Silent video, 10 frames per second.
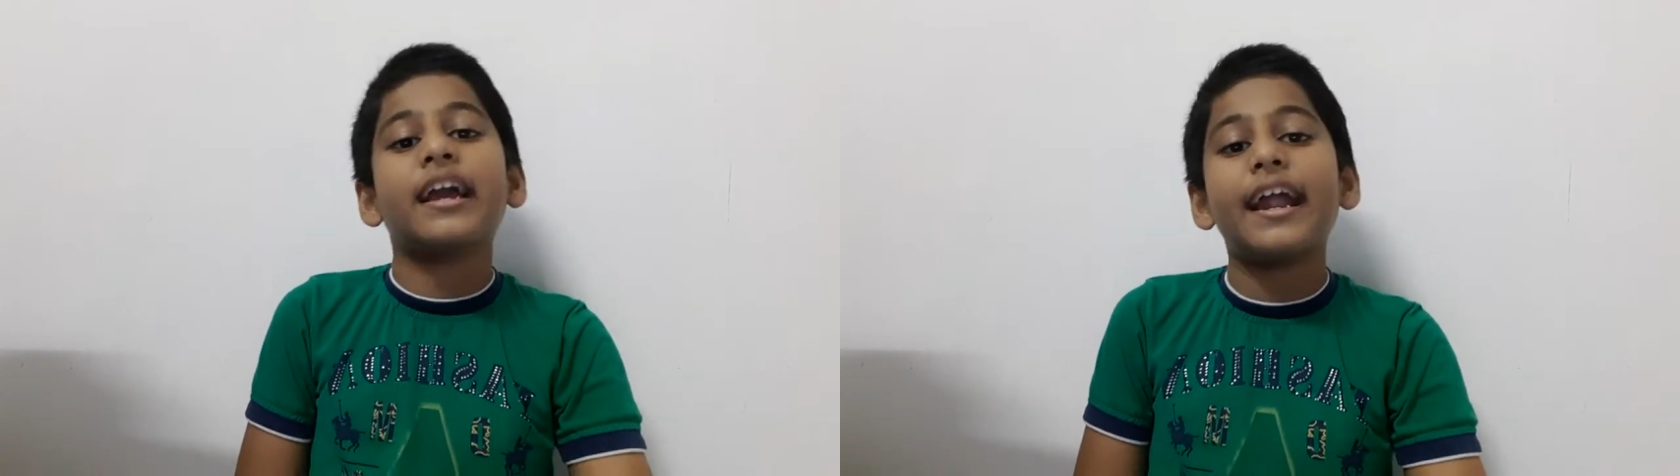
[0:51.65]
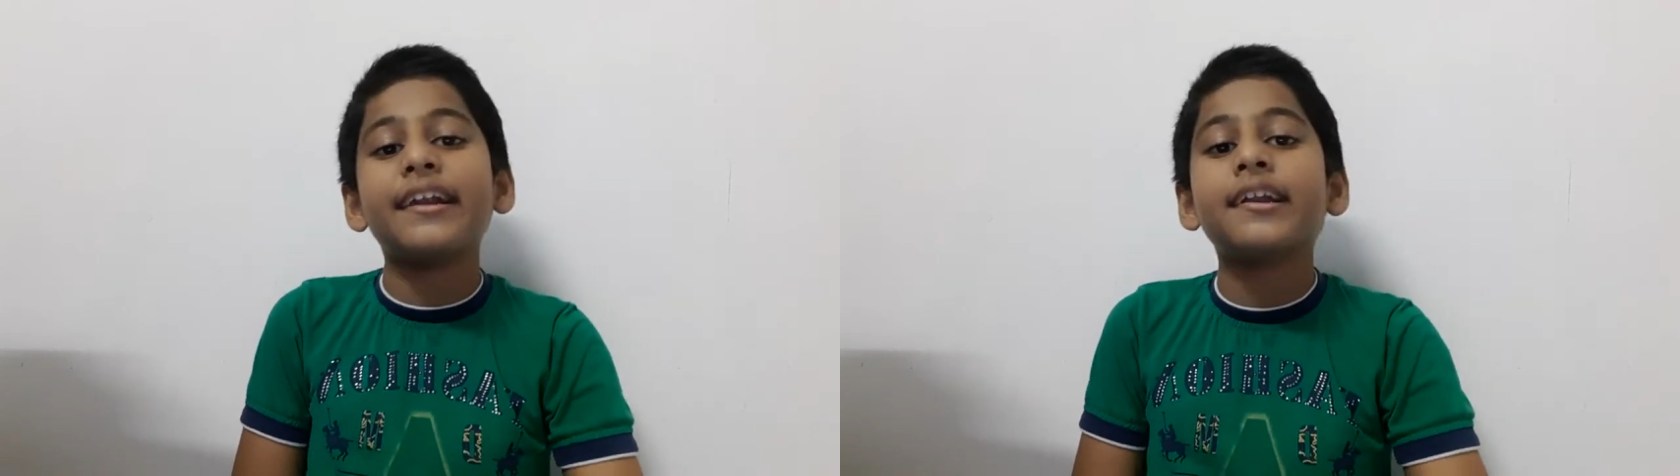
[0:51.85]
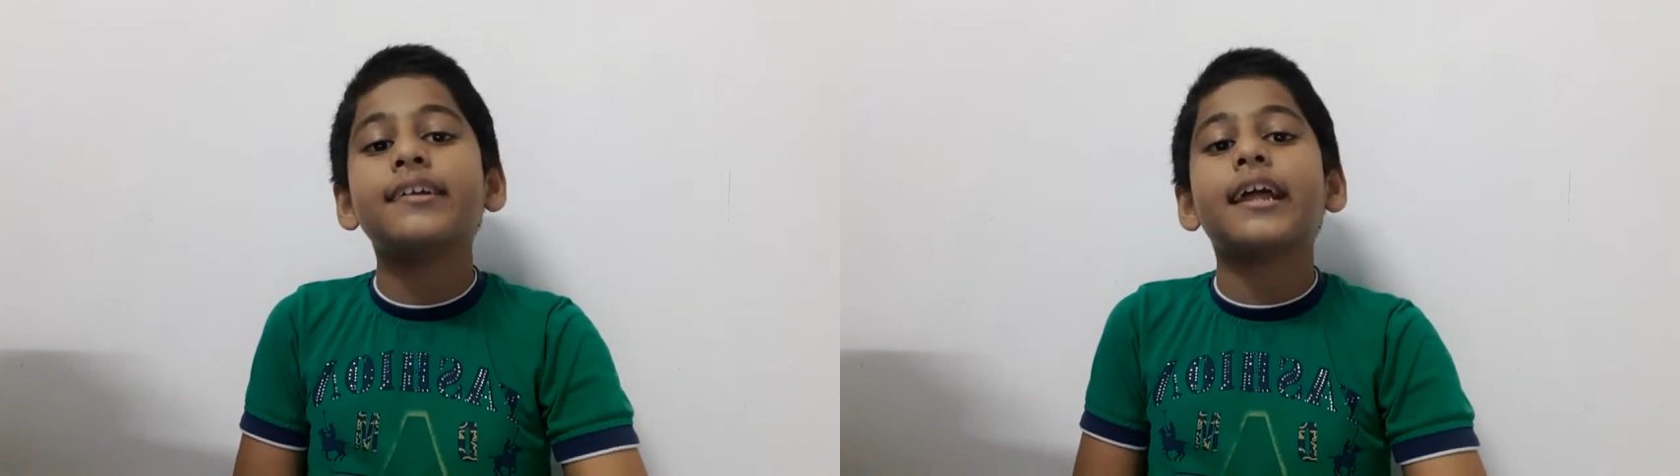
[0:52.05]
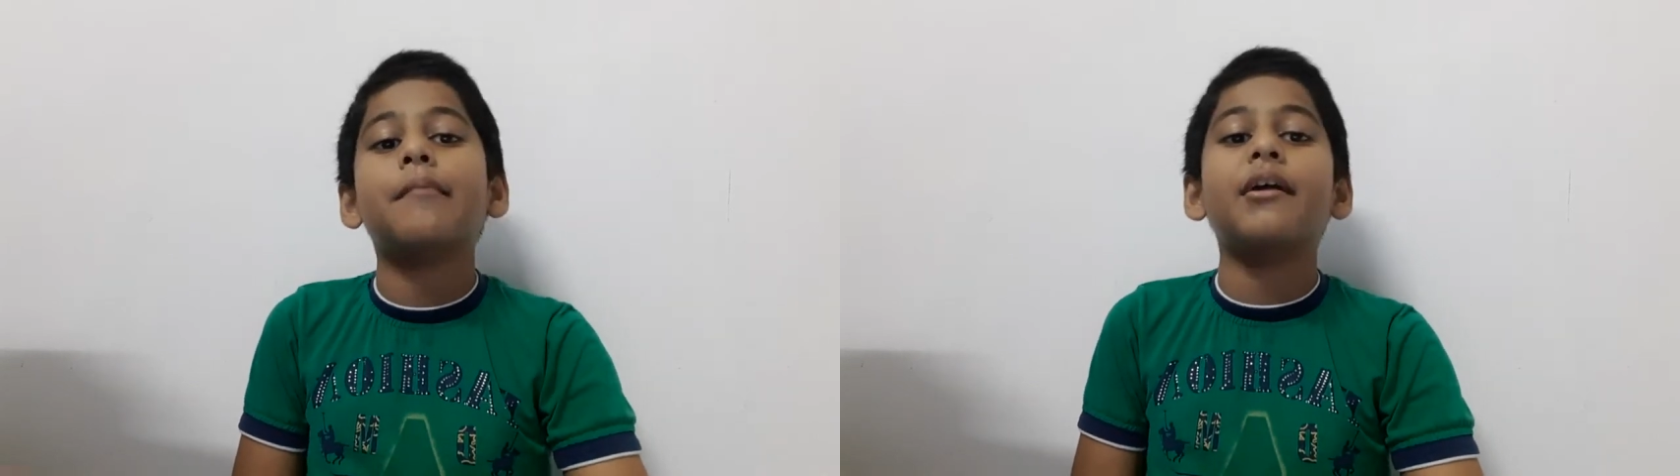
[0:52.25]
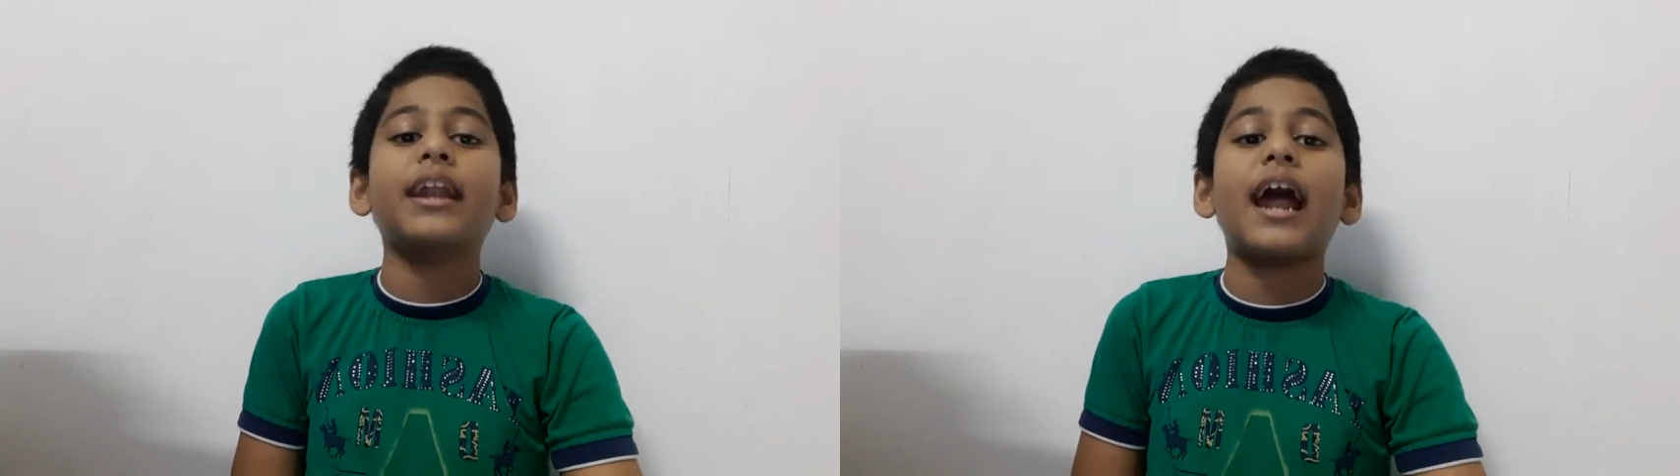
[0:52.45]

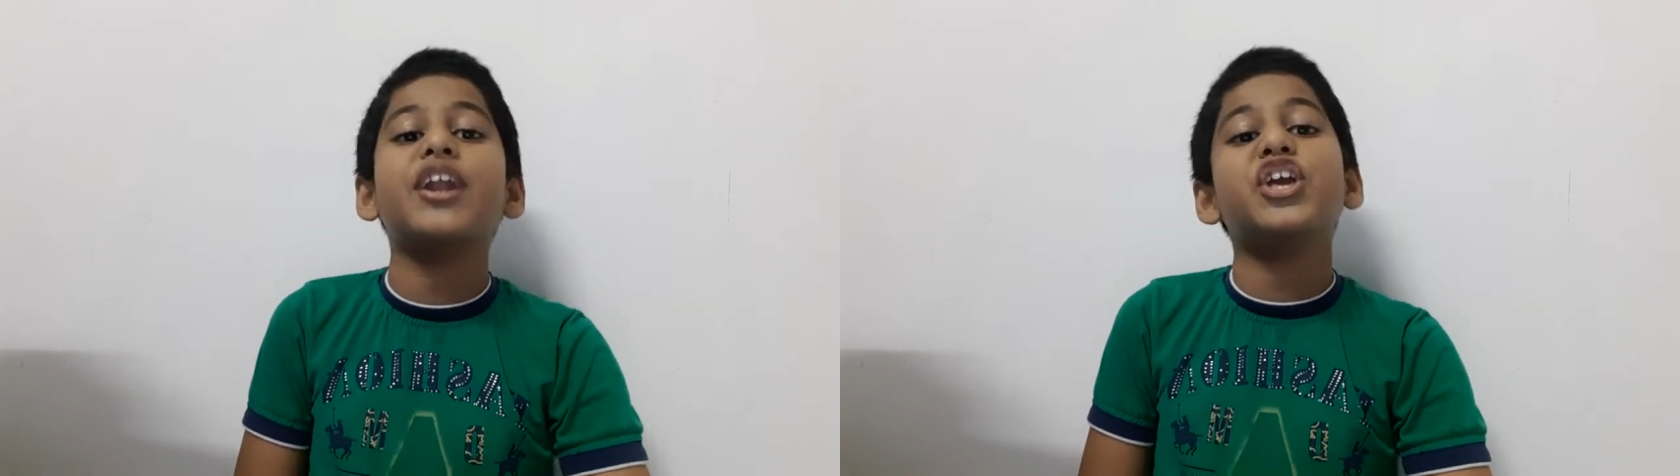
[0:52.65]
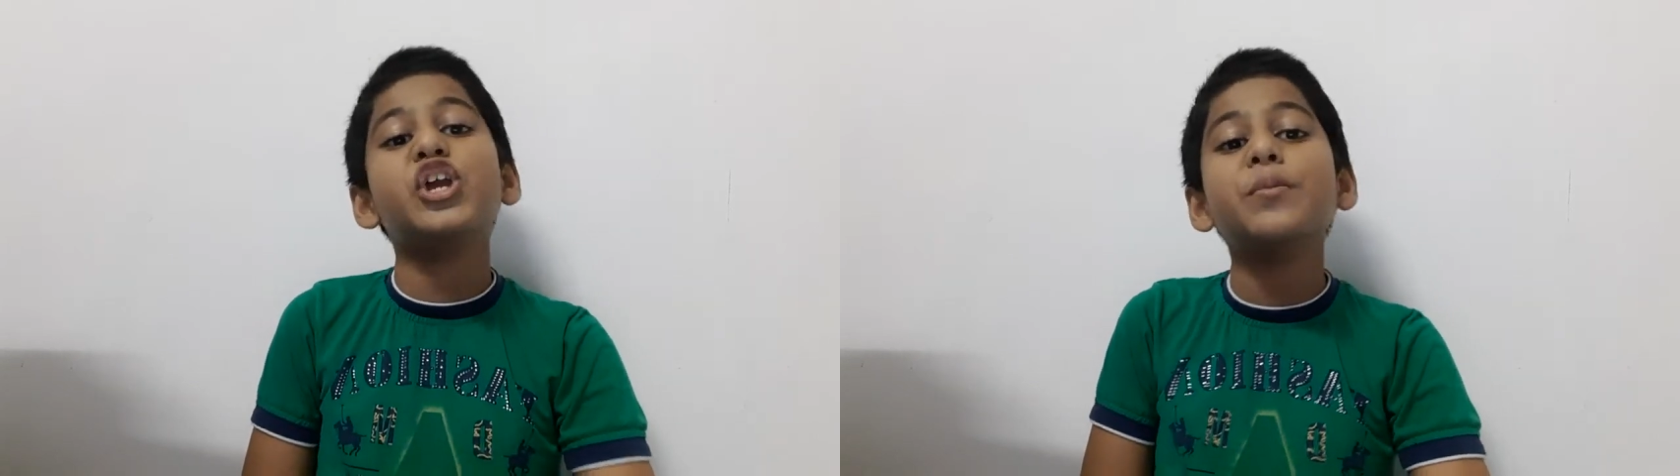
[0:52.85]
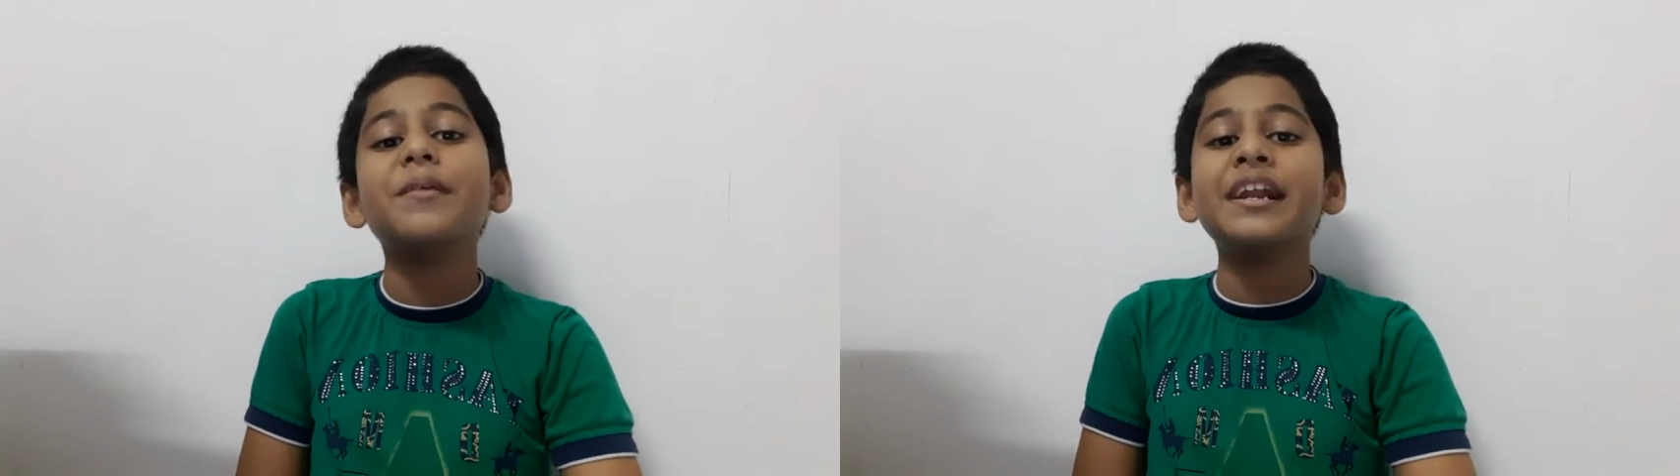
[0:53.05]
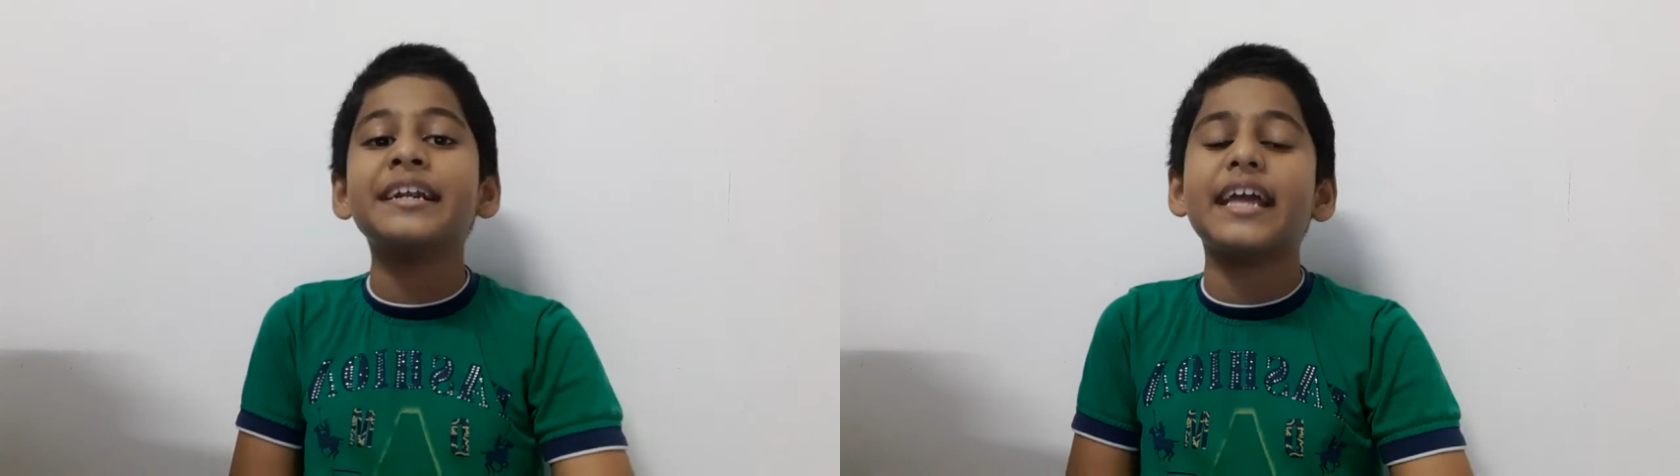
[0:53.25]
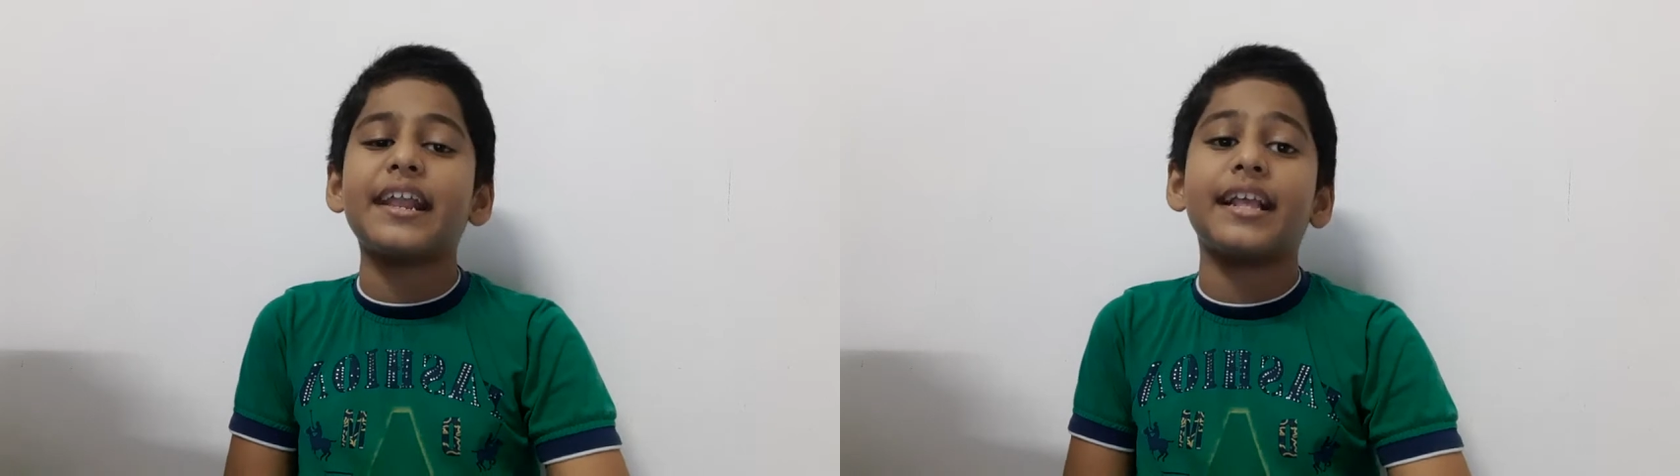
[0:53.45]
entertainment and
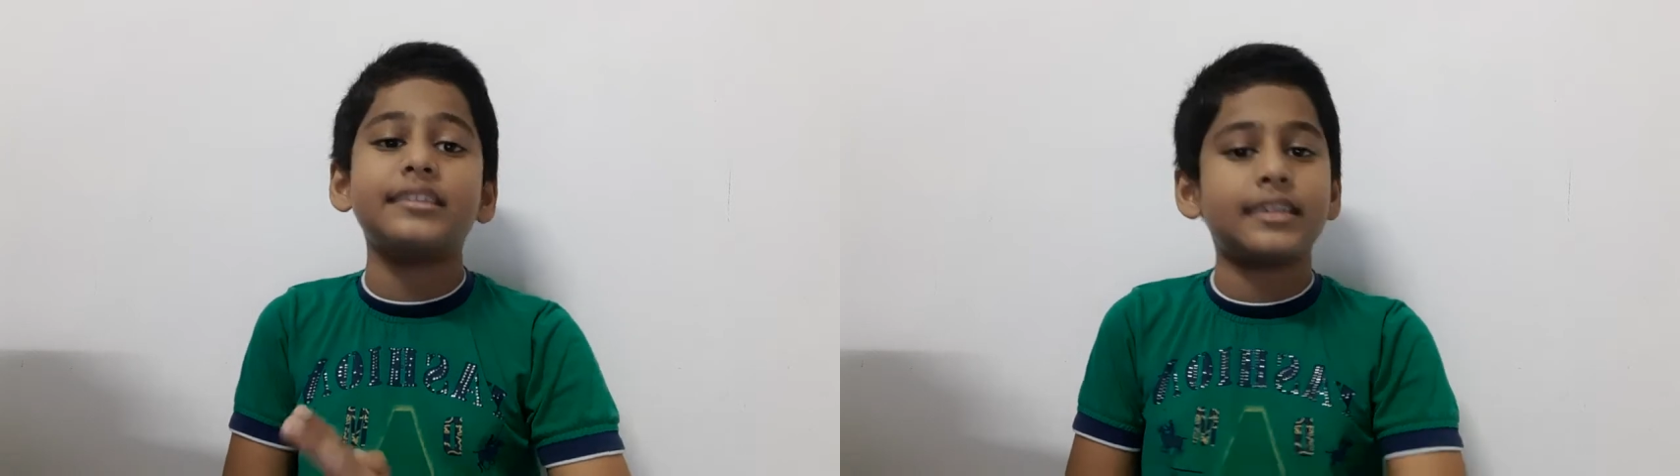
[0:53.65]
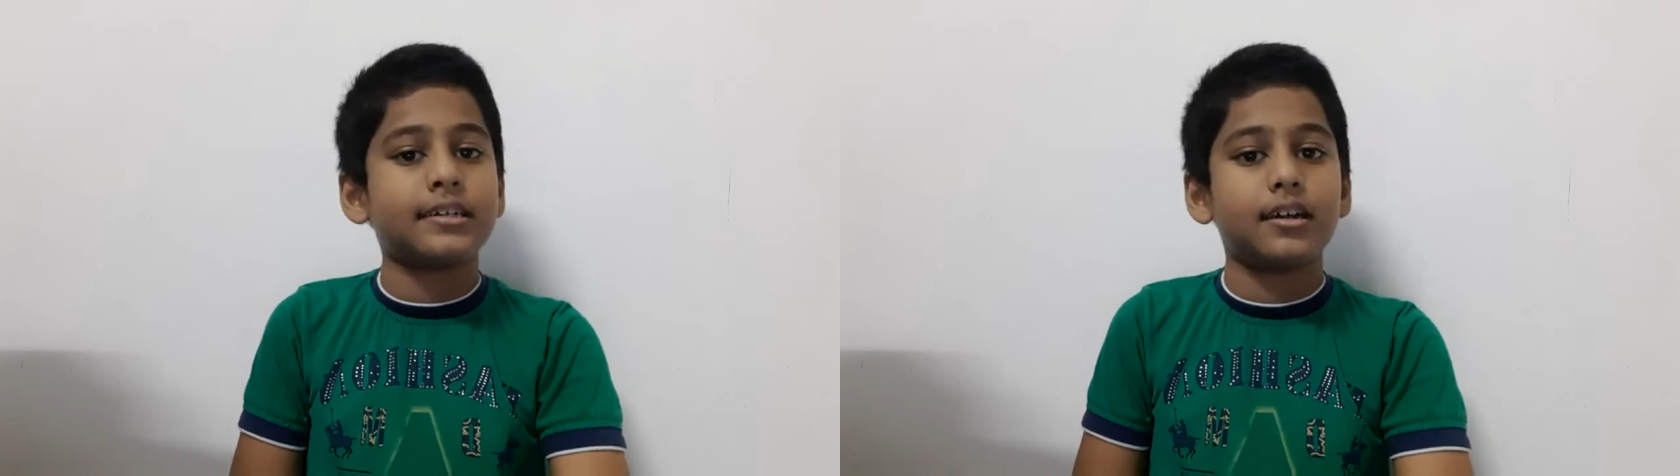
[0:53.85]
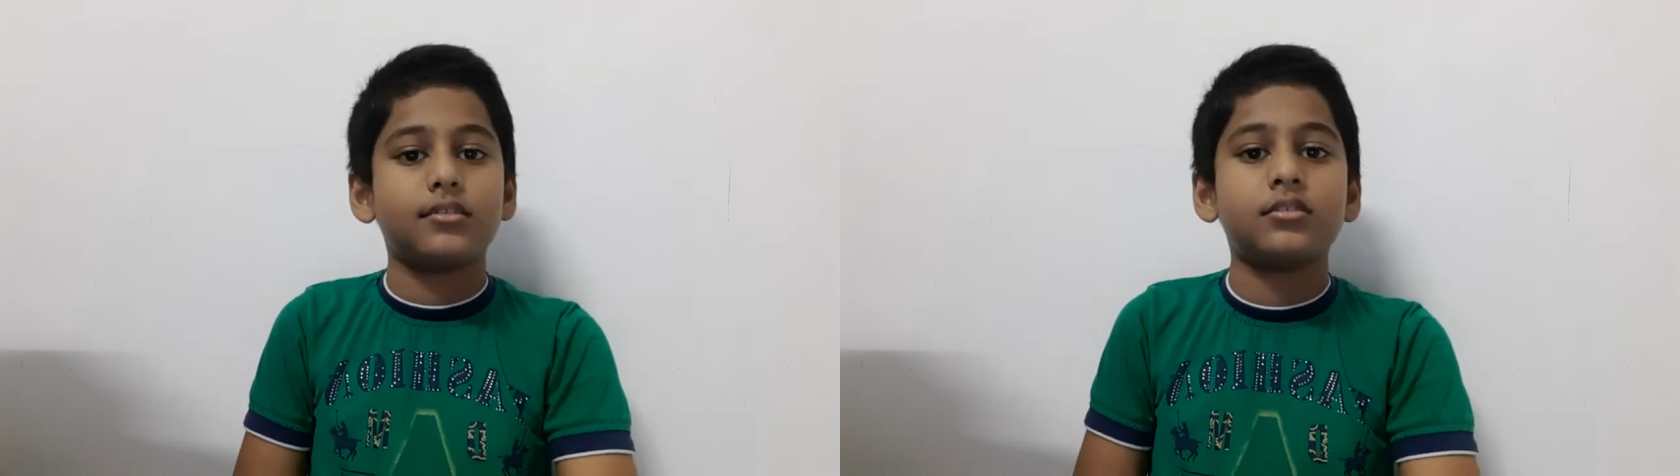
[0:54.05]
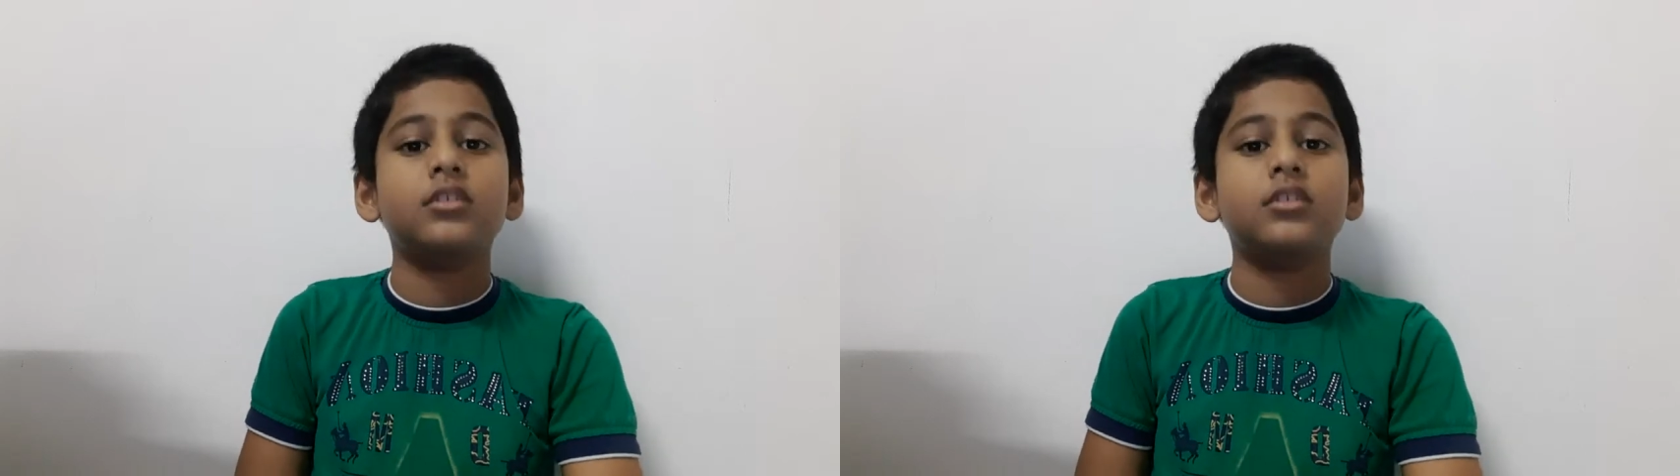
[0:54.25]
humanitarian sectors.